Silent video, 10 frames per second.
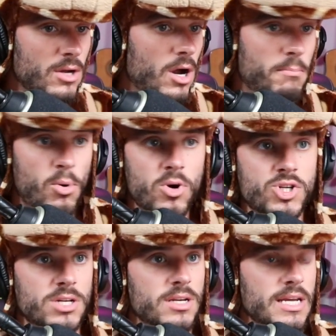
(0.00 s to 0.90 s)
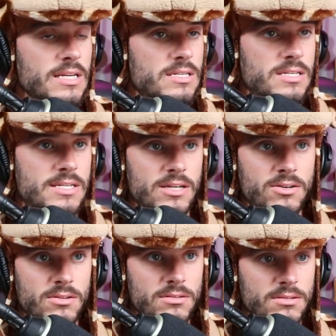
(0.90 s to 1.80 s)
Abortion is
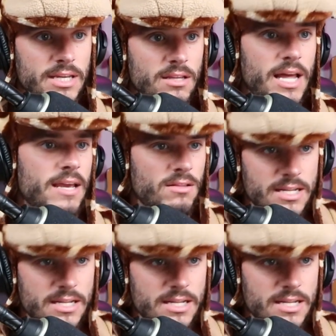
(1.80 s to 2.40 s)
still like,